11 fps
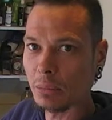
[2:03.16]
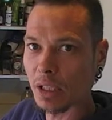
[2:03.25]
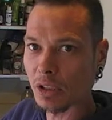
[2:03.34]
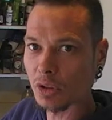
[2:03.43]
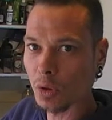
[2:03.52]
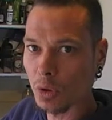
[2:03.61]
in
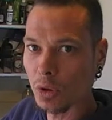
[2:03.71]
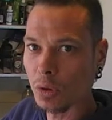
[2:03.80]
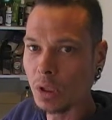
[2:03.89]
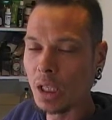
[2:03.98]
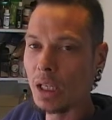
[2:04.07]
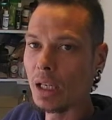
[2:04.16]
our soil,
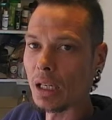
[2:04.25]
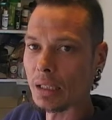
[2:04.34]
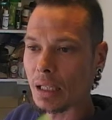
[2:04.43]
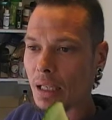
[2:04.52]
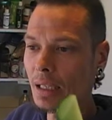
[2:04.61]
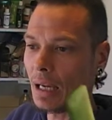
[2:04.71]

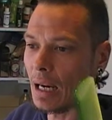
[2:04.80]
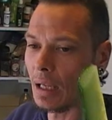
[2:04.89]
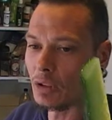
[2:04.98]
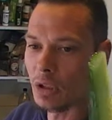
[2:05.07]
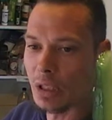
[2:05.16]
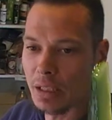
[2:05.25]
okay?
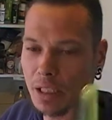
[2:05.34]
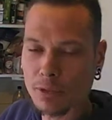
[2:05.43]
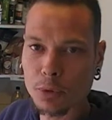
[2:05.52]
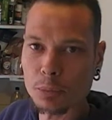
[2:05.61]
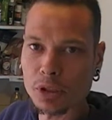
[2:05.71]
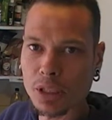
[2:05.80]
You can get it
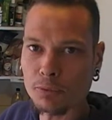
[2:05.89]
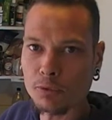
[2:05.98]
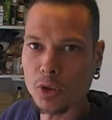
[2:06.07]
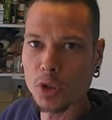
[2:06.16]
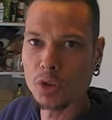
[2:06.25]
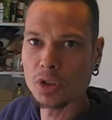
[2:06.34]
from some
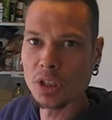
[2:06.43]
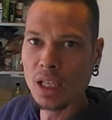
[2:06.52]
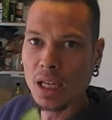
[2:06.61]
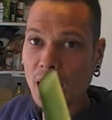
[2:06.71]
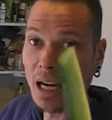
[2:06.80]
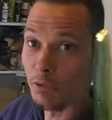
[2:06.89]
foods.
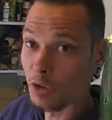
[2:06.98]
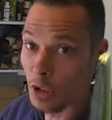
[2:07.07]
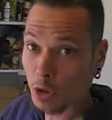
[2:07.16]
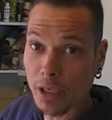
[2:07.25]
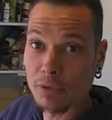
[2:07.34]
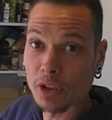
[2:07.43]
If you're
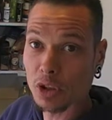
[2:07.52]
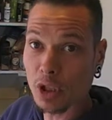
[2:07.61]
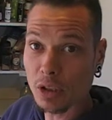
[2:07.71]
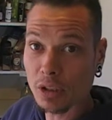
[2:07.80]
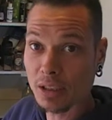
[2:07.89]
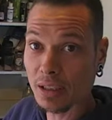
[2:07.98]
craving
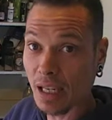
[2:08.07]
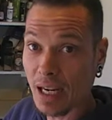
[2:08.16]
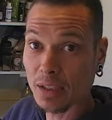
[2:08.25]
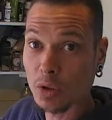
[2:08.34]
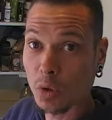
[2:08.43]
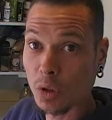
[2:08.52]
chocolate,
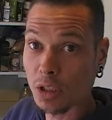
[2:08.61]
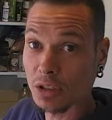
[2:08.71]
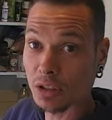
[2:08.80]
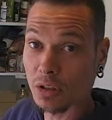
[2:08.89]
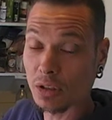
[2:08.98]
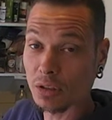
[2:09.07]
hardcore, I
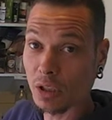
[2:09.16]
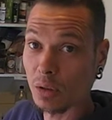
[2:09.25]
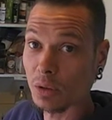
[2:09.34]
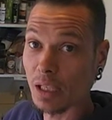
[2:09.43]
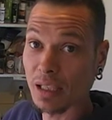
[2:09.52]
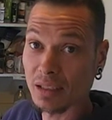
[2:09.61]
just got
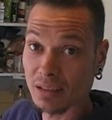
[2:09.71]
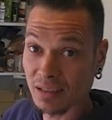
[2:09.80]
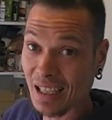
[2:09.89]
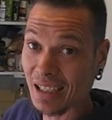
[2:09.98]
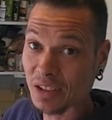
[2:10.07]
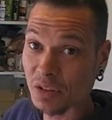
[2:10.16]
told
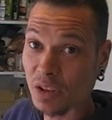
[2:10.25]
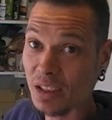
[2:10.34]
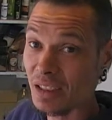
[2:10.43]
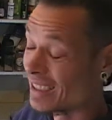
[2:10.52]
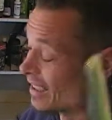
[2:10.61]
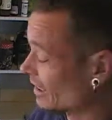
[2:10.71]
last
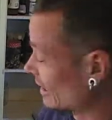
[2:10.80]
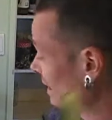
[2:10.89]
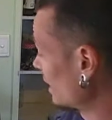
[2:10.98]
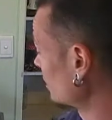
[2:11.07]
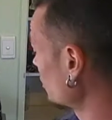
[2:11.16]
night, okay,